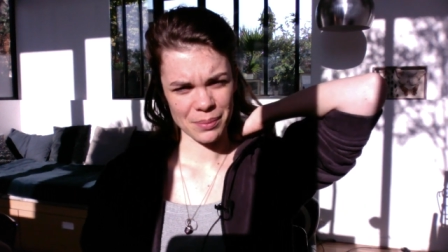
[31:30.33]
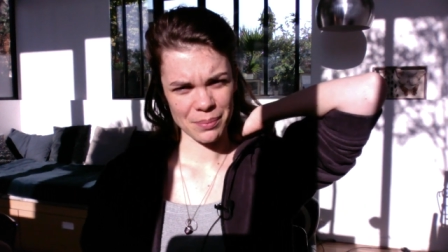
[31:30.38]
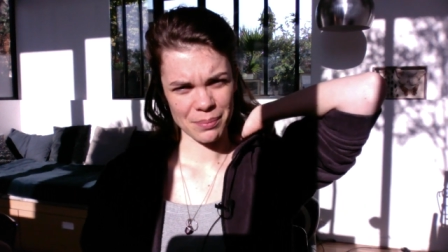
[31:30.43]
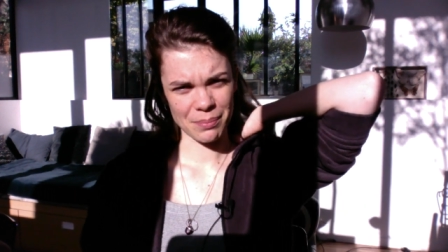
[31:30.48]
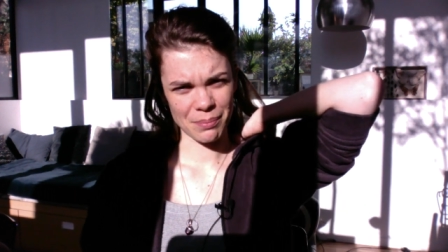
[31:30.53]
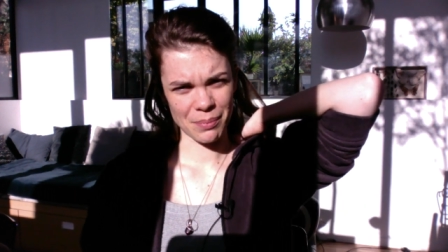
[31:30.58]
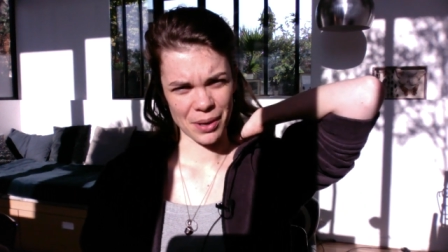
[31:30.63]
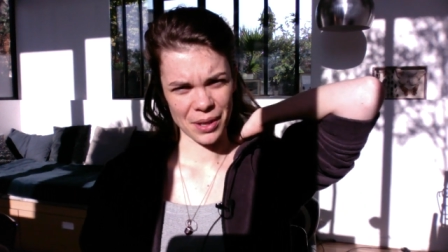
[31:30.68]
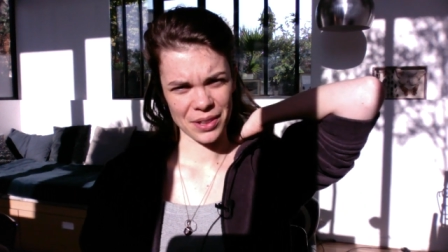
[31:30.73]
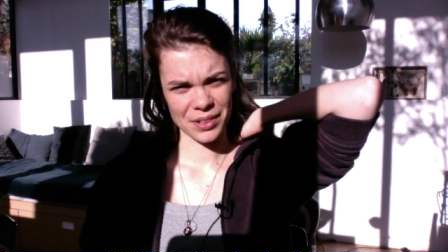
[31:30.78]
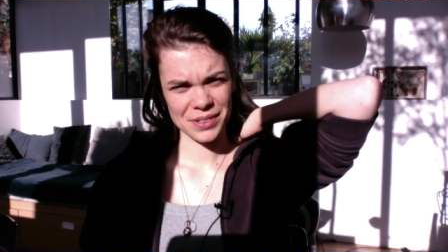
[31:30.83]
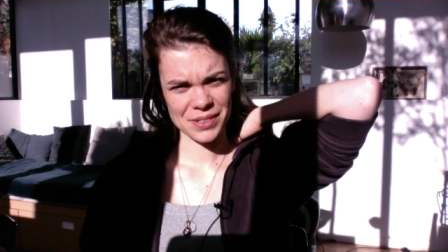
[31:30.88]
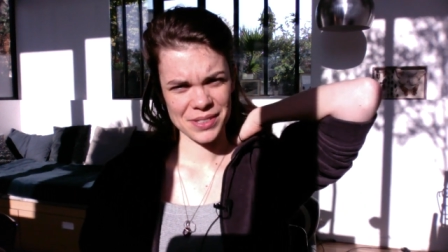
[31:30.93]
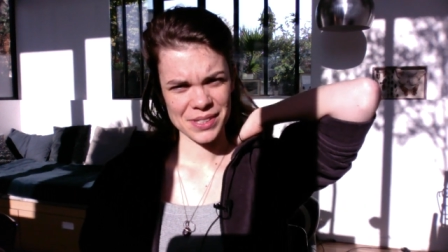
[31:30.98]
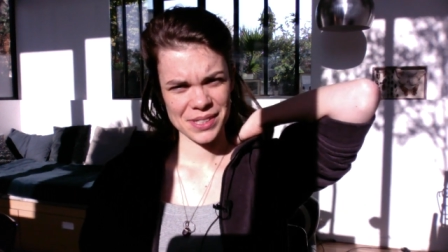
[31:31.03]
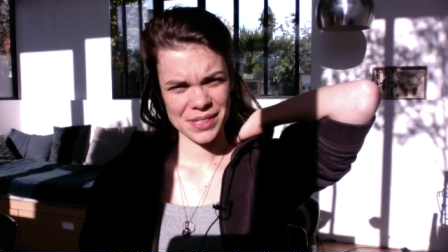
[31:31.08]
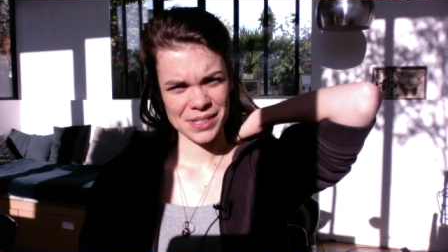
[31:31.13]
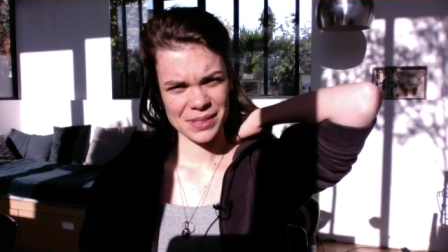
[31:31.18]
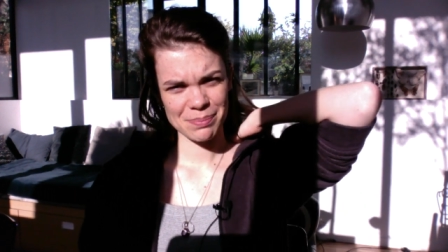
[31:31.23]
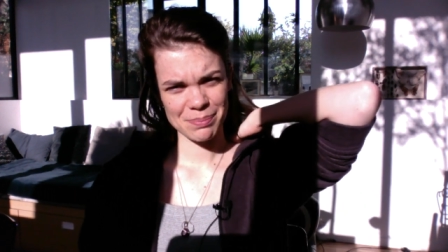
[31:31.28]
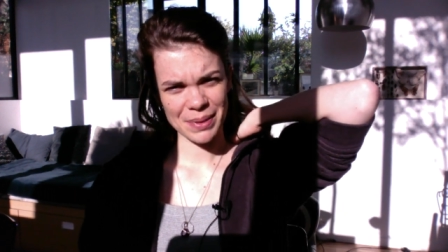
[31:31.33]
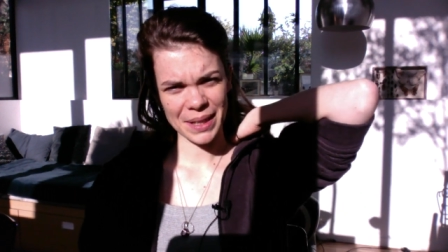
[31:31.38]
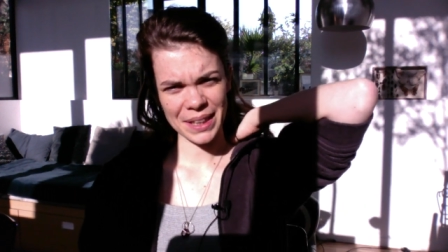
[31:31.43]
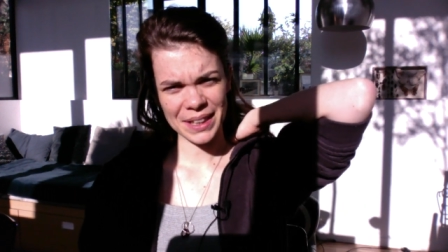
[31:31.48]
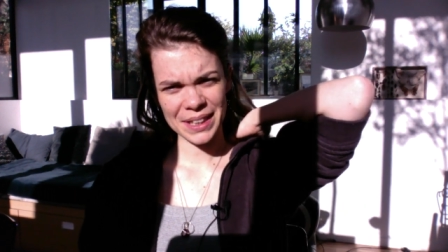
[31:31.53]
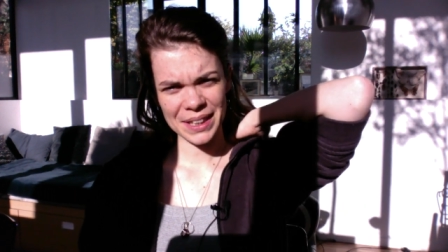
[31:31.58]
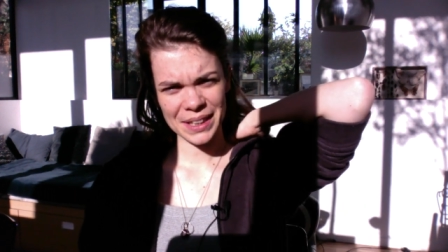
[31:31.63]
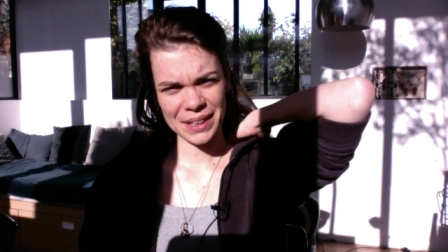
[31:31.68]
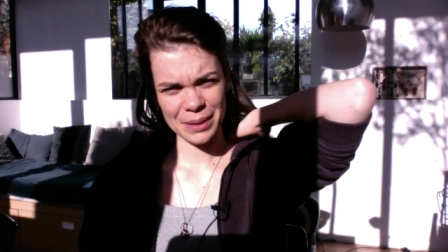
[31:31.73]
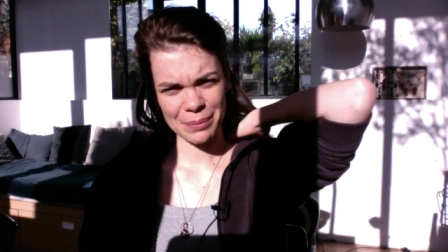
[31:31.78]
mother's
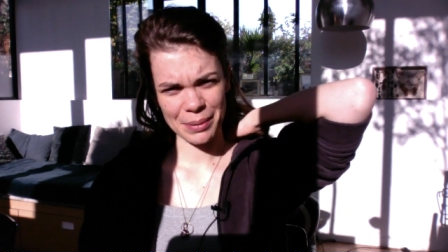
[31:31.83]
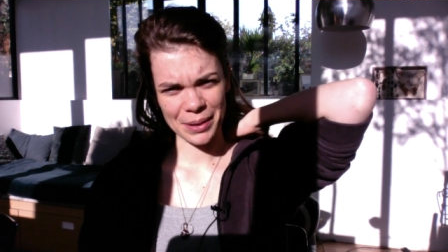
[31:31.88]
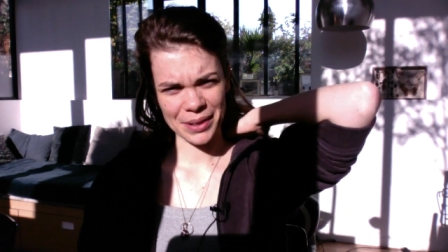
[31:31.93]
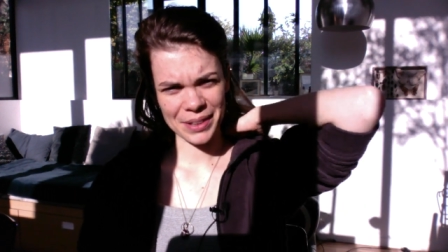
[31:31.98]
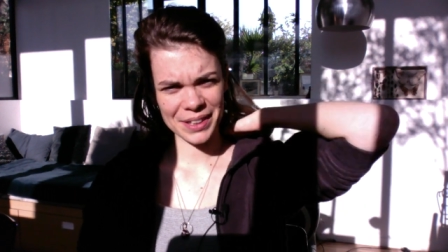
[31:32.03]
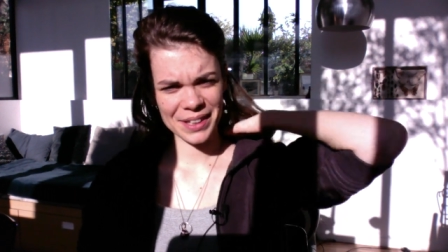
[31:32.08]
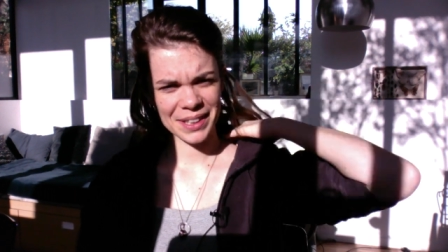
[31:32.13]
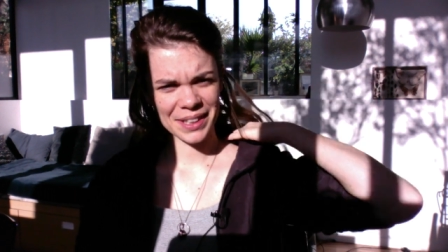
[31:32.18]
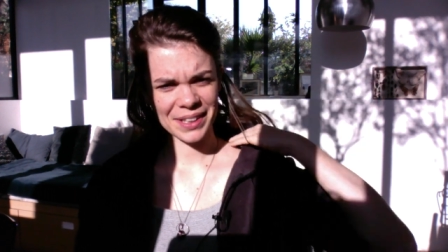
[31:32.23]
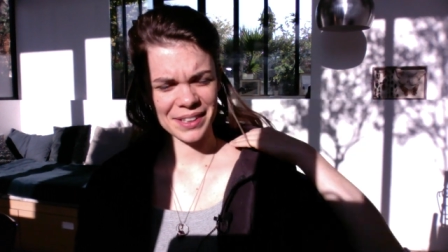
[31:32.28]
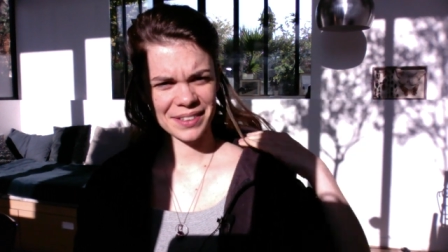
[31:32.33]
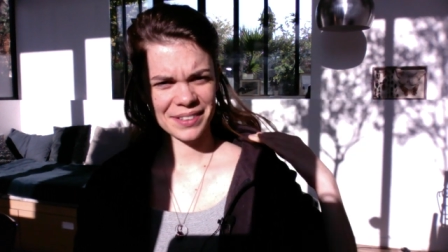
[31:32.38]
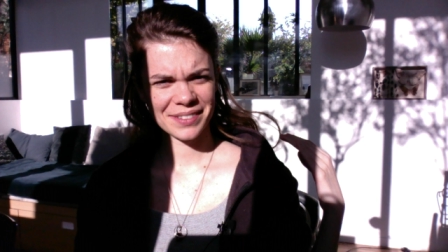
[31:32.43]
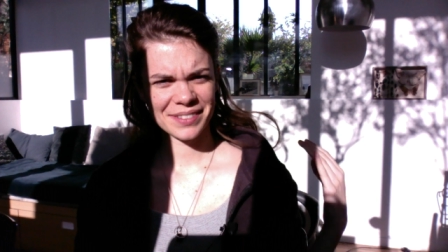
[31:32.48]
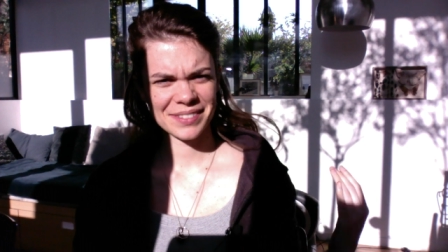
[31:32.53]
belly, apparently.